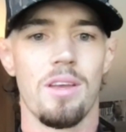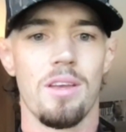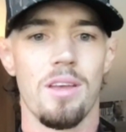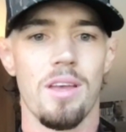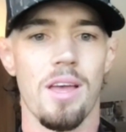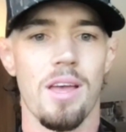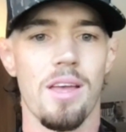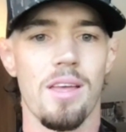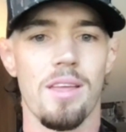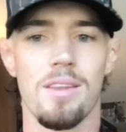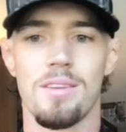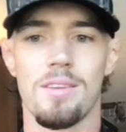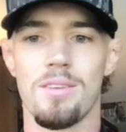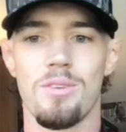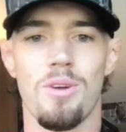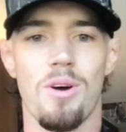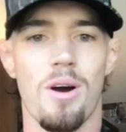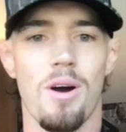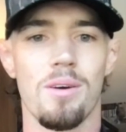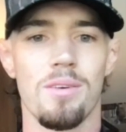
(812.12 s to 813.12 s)
And you
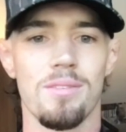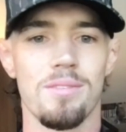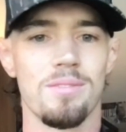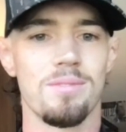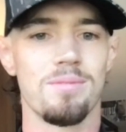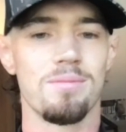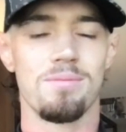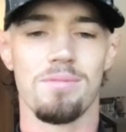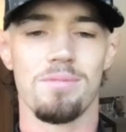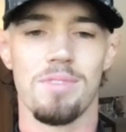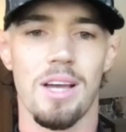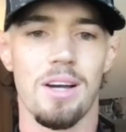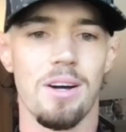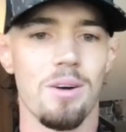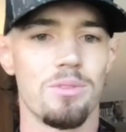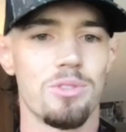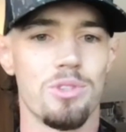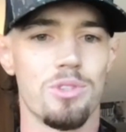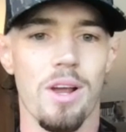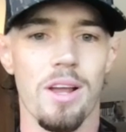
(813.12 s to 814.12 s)
know, they
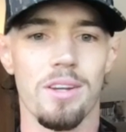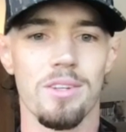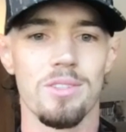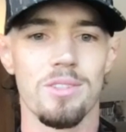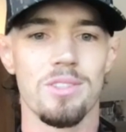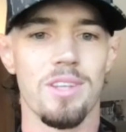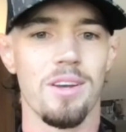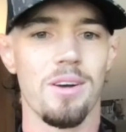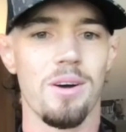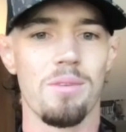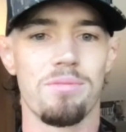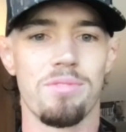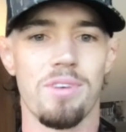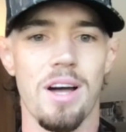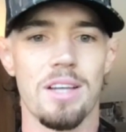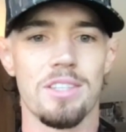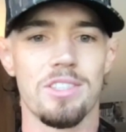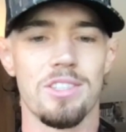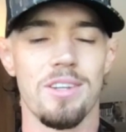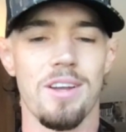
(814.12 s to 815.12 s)
love strikers. They love
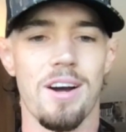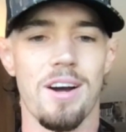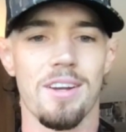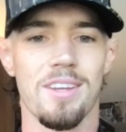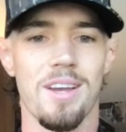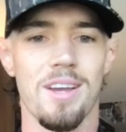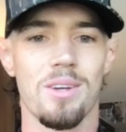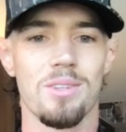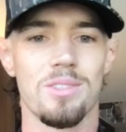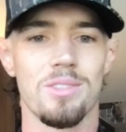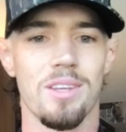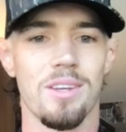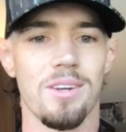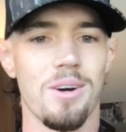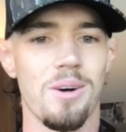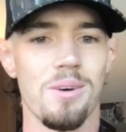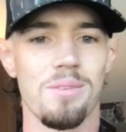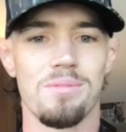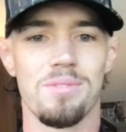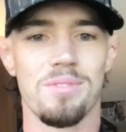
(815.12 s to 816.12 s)
flashy knockouts. They
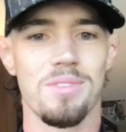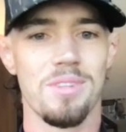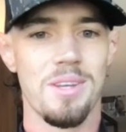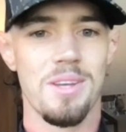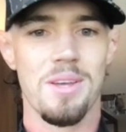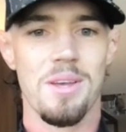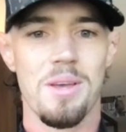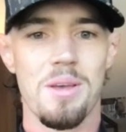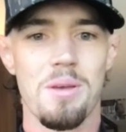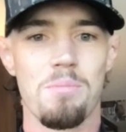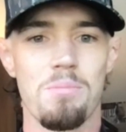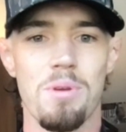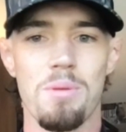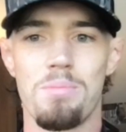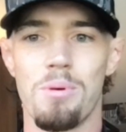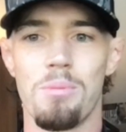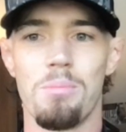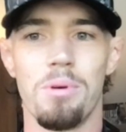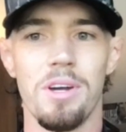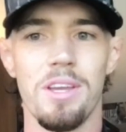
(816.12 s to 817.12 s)
love
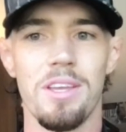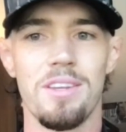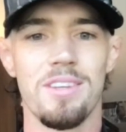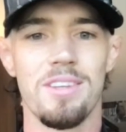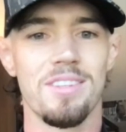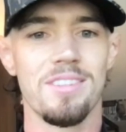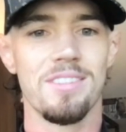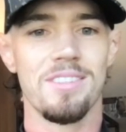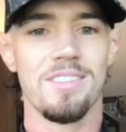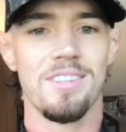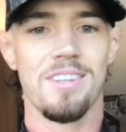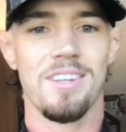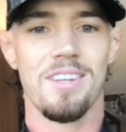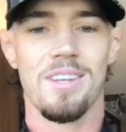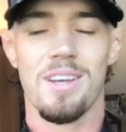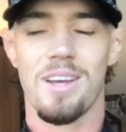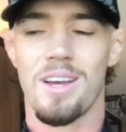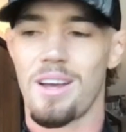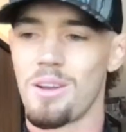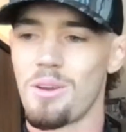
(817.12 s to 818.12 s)
people bleeding.
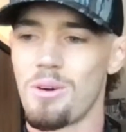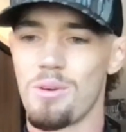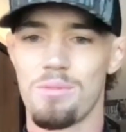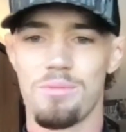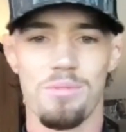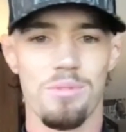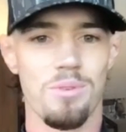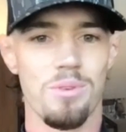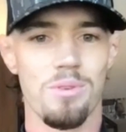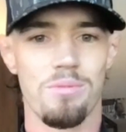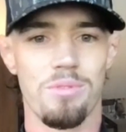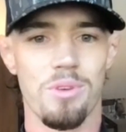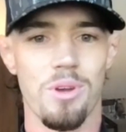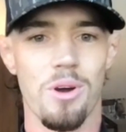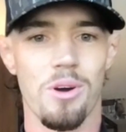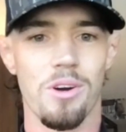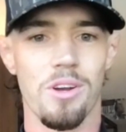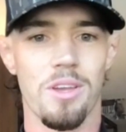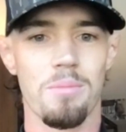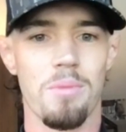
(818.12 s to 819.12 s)
I know if you
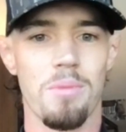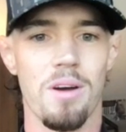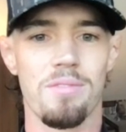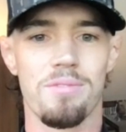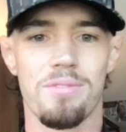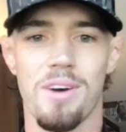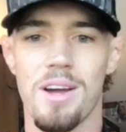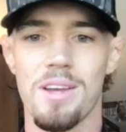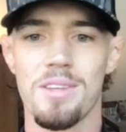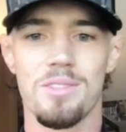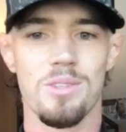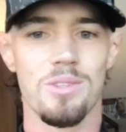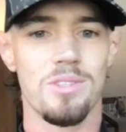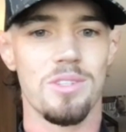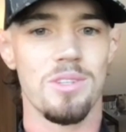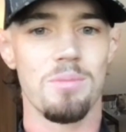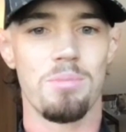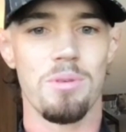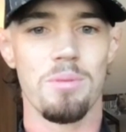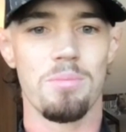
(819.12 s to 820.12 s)
go look at my fights, you
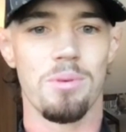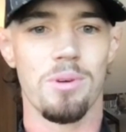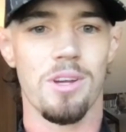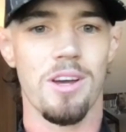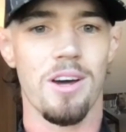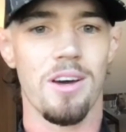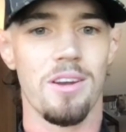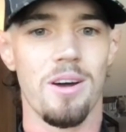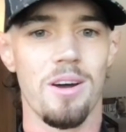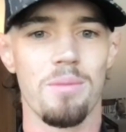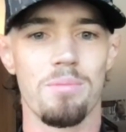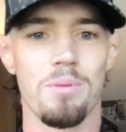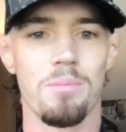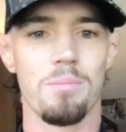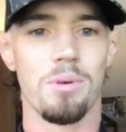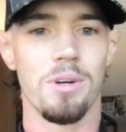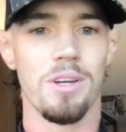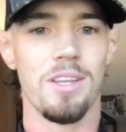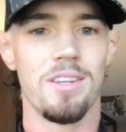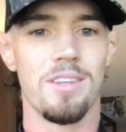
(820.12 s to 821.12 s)
see people cut up and
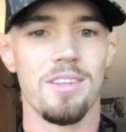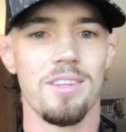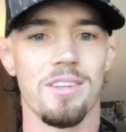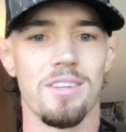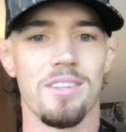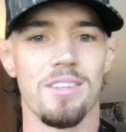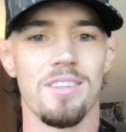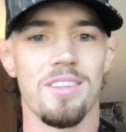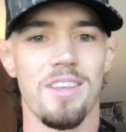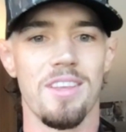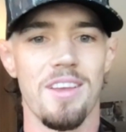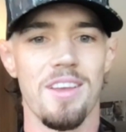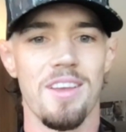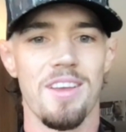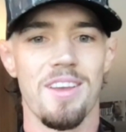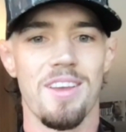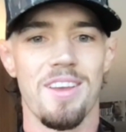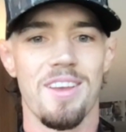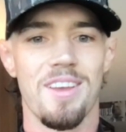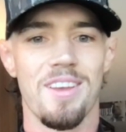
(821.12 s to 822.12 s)
bleeding, and
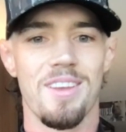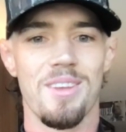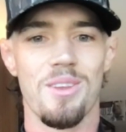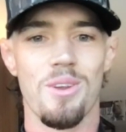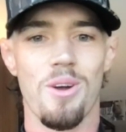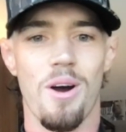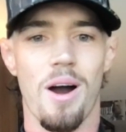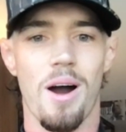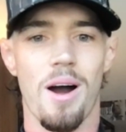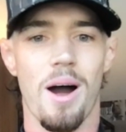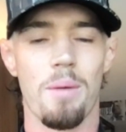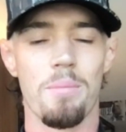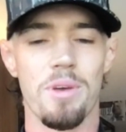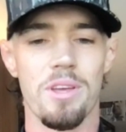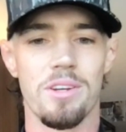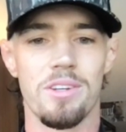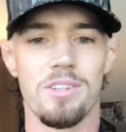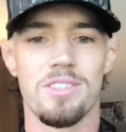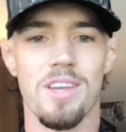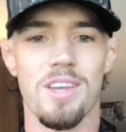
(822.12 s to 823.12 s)
you know, I'm
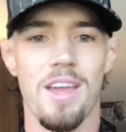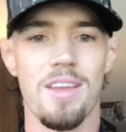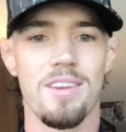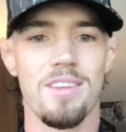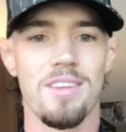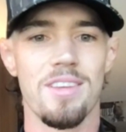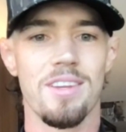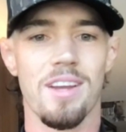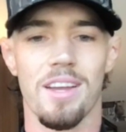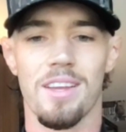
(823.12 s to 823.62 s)
entertaining.